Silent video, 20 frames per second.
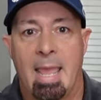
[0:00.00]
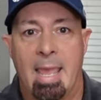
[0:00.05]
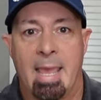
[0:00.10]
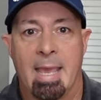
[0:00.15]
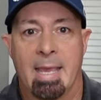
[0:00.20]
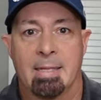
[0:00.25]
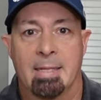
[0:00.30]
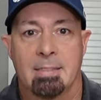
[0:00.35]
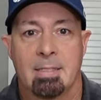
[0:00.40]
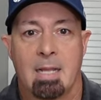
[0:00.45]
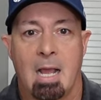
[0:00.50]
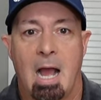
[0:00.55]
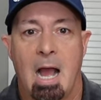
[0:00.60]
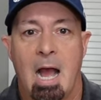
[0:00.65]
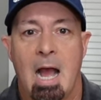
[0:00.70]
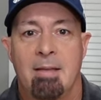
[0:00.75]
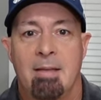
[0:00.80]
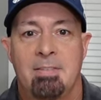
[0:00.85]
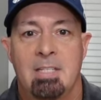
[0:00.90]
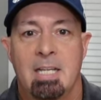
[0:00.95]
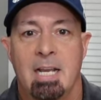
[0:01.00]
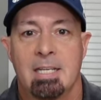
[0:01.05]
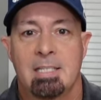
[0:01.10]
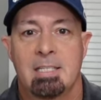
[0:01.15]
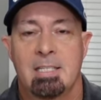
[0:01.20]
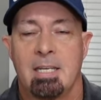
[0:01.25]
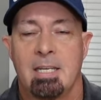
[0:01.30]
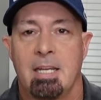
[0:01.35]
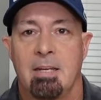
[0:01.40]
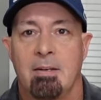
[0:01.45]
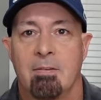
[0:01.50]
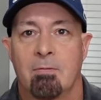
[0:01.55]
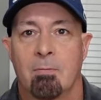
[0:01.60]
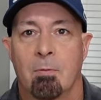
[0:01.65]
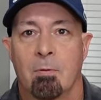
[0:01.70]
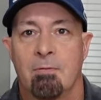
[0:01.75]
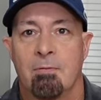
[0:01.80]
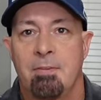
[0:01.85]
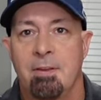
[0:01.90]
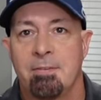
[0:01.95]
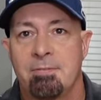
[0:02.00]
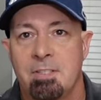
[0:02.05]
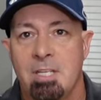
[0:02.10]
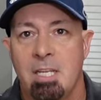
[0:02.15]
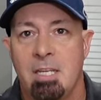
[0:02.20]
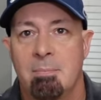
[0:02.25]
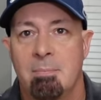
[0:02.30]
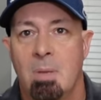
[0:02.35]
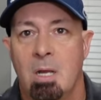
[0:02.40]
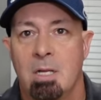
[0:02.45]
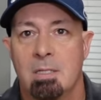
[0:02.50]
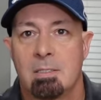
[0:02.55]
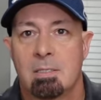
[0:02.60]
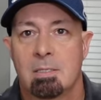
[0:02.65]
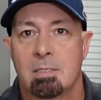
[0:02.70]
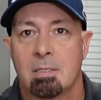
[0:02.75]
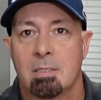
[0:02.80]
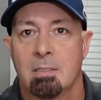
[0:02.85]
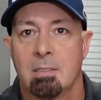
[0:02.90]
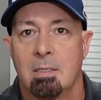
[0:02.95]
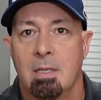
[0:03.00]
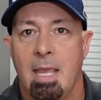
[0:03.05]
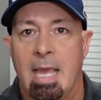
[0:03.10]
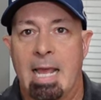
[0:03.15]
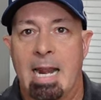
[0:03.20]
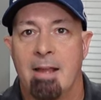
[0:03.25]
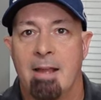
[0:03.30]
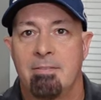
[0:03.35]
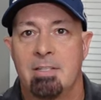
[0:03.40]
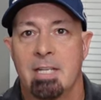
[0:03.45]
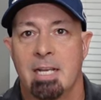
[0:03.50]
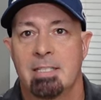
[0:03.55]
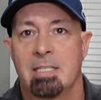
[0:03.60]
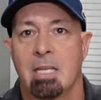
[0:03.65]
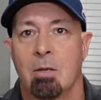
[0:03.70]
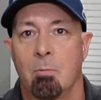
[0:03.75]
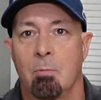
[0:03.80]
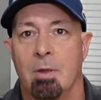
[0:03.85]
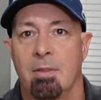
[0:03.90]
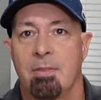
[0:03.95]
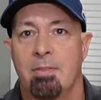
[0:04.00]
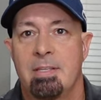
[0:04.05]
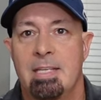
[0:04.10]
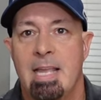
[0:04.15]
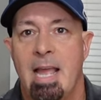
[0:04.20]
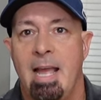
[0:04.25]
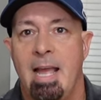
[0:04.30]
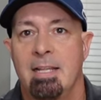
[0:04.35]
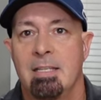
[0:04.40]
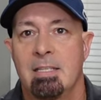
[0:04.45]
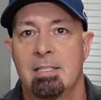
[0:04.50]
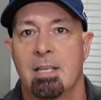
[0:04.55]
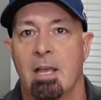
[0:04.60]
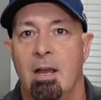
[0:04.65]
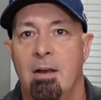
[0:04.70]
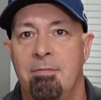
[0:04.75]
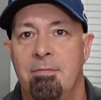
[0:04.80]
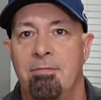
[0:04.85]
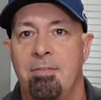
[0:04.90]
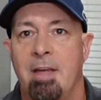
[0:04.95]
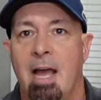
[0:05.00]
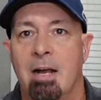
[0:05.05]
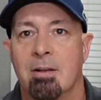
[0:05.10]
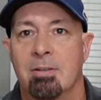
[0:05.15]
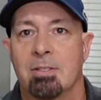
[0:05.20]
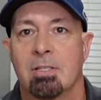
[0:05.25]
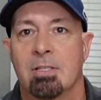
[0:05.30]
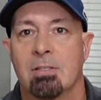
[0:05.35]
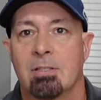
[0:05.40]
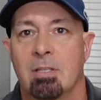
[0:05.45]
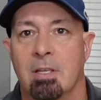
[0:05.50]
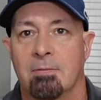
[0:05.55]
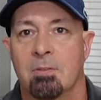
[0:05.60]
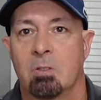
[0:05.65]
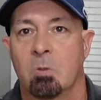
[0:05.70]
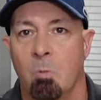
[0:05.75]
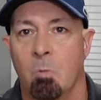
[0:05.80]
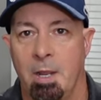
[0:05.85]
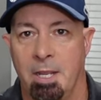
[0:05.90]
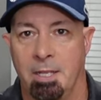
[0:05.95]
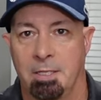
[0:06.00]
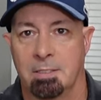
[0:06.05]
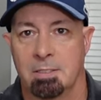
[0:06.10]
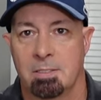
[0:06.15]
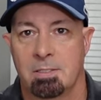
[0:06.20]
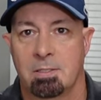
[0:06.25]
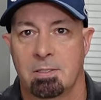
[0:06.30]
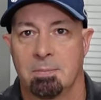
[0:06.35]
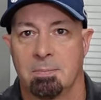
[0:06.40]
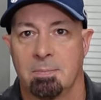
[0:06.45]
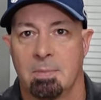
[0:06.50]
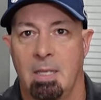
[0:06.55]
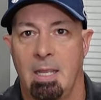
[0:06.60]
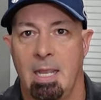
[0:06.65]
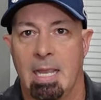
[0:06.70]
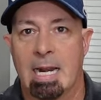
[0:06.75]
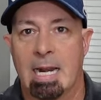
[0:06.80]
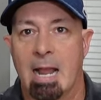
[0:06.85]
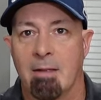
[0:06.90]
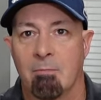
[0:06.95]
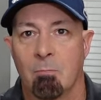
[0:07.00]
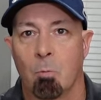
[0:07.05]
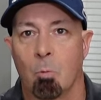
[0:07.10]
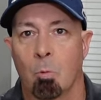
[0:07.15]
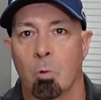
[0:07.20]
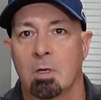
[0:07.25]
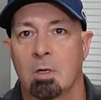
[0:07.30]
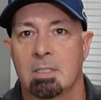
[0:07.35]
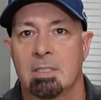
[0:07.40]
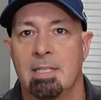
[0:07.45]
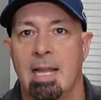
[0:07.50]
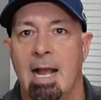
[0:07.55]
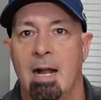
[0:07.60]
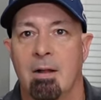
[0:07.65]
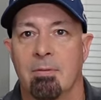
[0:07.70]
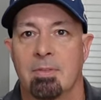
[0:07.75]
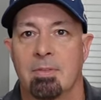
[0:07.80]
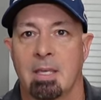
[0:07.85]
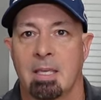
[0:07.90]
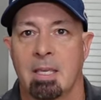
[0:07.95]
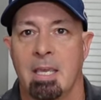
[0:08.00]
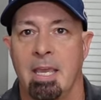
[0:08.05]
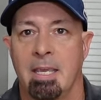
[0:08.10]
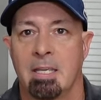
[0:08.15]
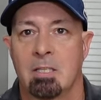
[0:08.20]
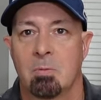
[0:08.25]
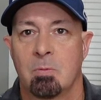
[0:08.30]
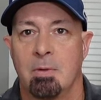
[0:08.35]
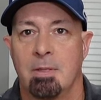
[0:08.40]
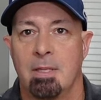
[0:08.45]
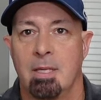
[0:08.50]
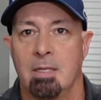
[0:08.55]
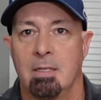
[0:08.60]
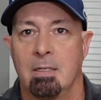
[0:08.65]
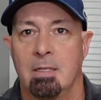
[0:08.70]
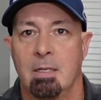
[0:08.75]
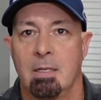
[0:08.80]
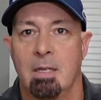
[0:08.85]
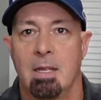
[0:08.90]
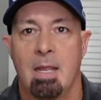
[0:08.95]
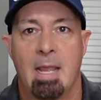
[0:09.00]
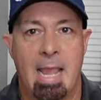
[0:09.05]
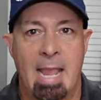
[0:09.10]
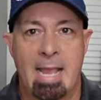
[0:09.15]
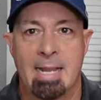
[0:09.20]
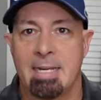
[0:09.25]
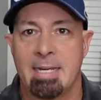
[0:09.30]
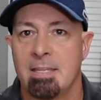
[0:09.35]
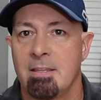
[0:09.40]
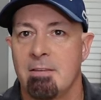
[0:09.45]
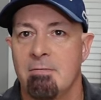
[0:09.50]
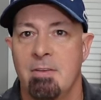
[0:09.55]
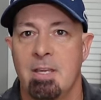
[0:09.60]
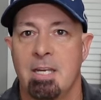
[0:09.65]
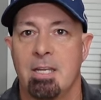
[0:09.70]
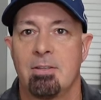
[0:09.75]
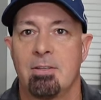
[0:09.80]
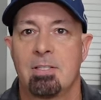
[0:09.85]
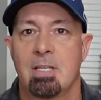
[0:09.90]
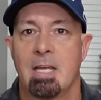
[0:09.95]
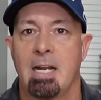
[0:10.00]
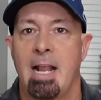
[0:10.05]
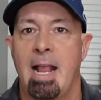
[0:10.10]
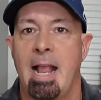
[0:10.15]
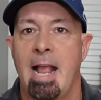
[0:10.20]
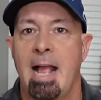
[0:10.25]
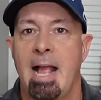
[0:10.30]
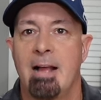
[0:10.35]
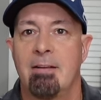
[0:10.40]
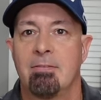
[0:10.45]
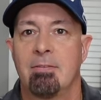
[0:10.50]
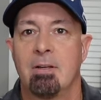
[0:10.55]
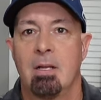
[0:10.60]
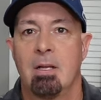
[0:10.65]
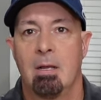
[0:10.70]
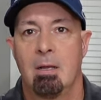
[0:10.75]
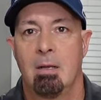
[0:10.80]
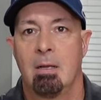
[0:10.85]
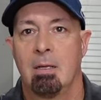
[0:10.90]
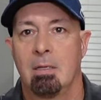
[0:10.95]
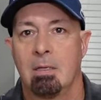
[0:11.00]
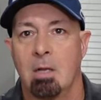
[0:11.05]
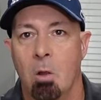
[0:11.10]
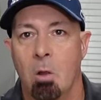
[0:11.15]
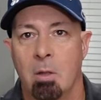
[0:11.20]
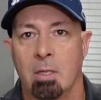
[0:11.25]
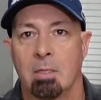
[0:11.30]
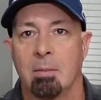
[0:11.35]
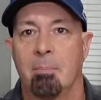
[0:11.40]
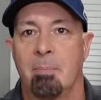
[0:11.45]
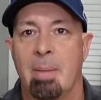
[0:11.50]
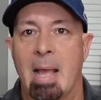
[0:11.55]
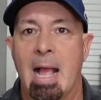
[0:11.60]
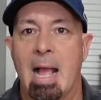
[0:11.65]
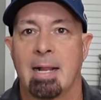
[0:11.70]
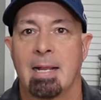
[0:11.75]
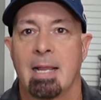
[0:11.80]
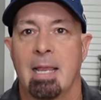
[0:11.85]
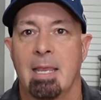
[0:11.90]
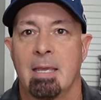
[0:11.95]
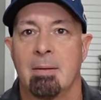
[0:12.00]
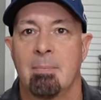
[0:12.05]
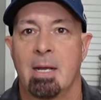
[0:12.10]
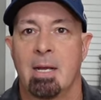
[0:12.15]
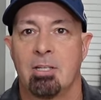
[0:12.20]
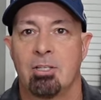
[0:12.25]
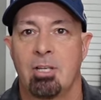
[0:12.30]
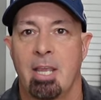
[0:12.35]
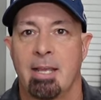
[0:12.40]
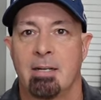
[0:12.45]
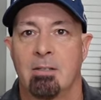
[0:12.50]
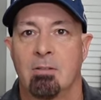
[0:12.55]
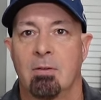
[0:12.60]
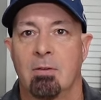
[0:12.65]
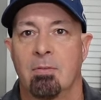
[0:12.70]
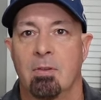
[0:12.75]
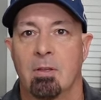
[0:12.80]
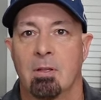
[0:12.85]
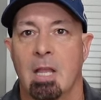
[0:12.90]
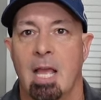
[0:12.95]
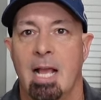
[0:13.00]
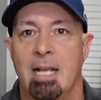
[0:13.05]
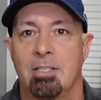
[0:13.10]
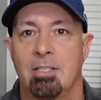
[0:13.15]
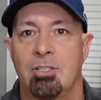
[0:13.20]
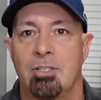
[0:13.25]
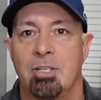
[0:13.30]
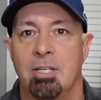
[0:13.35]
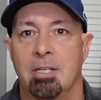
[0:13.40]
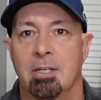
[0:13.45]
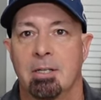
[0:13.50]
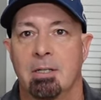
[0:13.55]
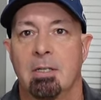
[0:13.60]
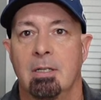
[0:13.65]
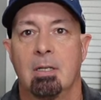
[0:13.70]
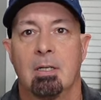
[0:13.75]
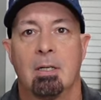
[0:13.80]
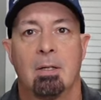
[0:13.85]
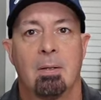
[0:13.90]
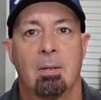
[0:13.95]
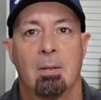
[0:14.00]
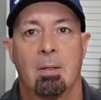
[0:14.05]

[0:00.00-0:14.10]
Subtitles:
And I've tested it for 15 months. And I've tested it with tens of thousands of swings. And I've worked out the kinks with it. Any of the videos that I have going back in my channel over the last year